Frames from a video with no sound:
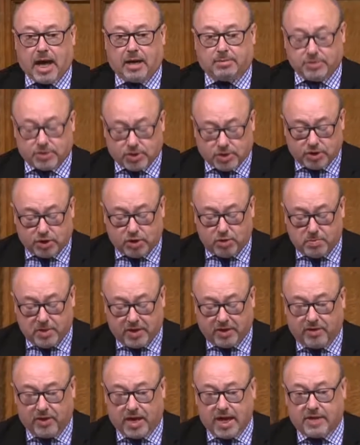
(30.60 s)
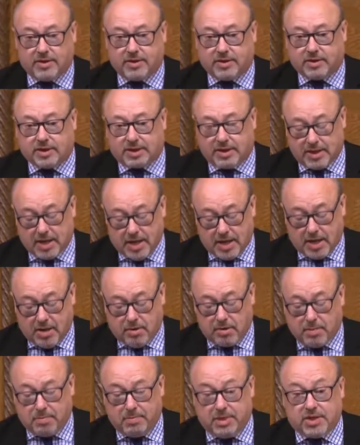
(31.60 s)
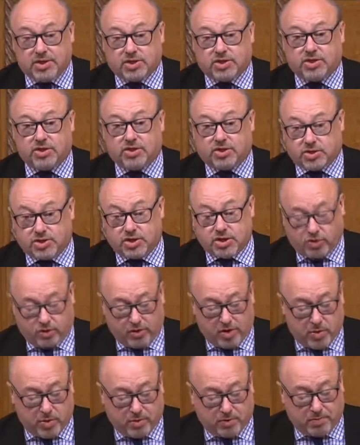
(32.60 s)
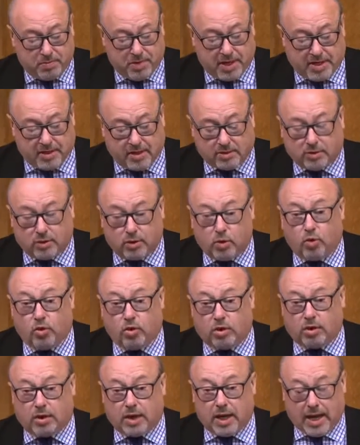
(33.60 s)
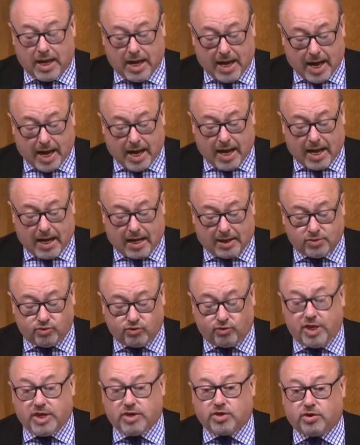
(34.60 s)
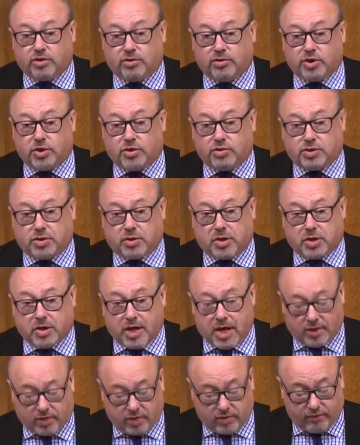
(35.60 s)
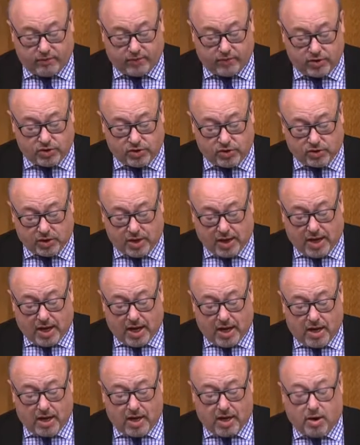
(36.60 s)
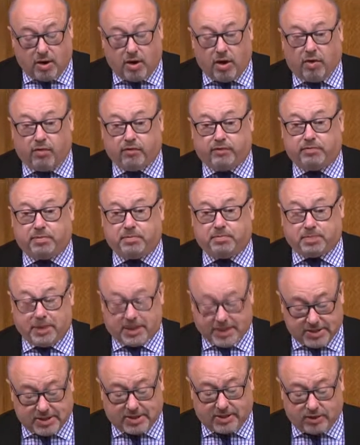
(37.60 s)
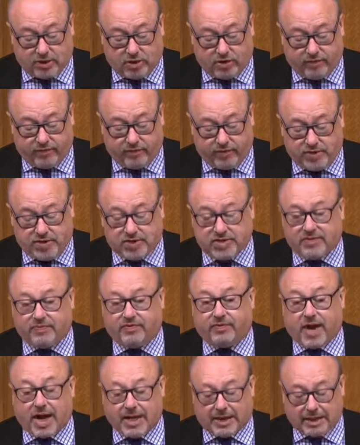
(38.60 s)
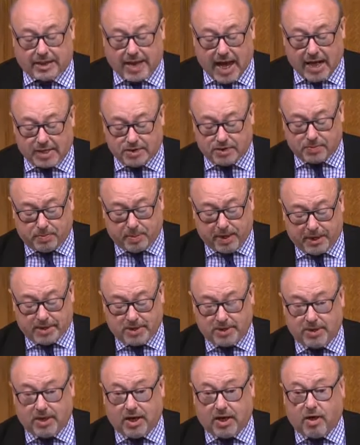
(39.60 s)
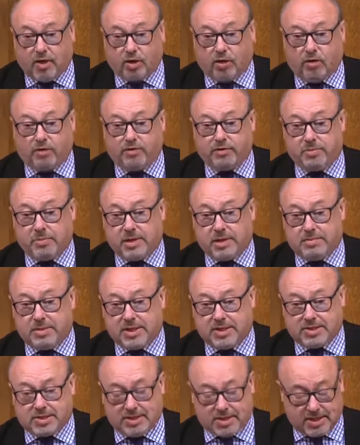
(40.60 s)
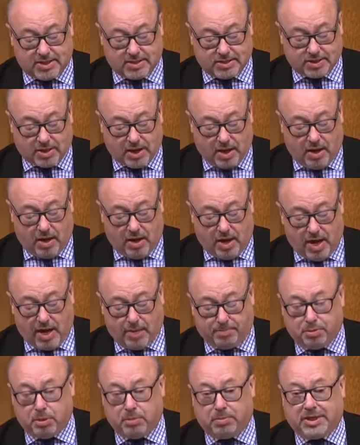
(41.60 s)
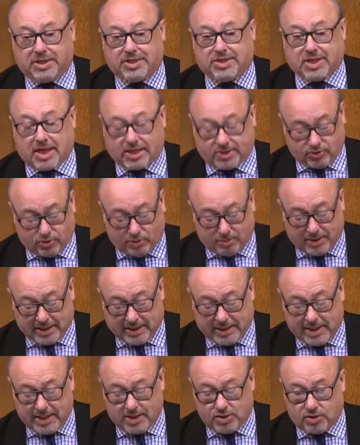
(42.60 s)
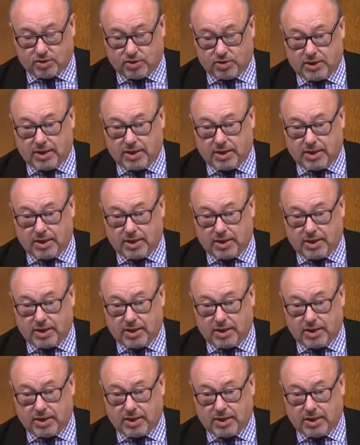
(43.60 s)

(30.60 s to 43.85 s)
assuming there that the Minister does agree with me that local and regional news coverage of political coverage is a vital aspect of the BBC's public sector obligation.